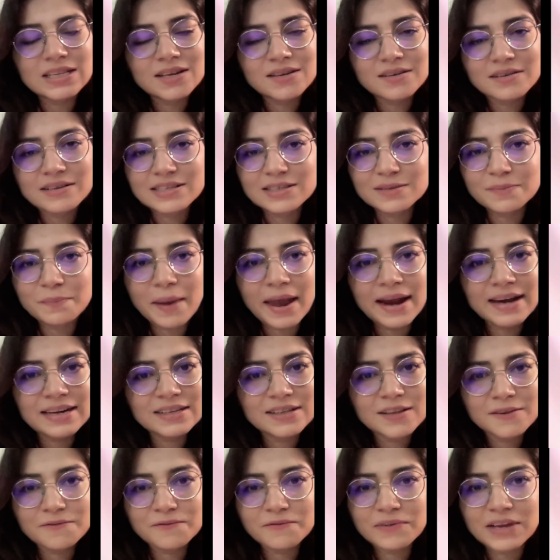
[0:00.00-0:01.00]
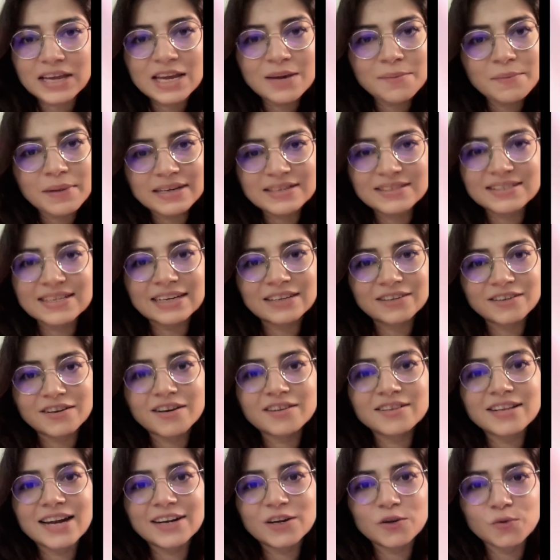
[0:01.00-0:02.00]
the respect, the fame, et
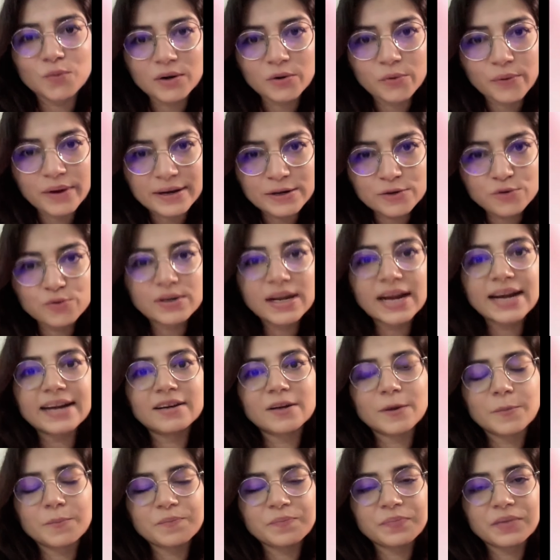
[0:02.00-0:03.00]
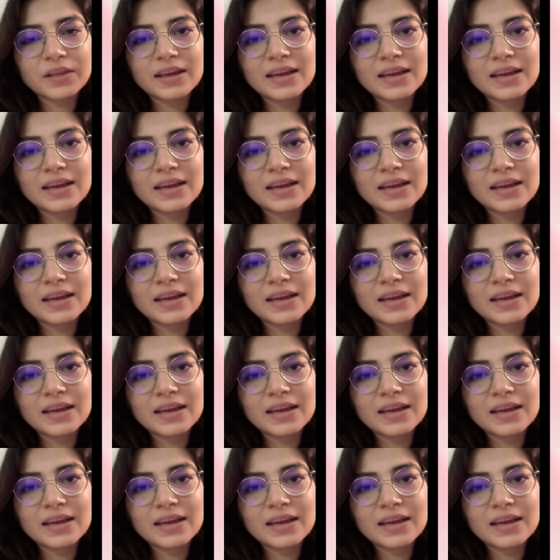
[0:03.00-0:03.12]
cetera that you are going to get.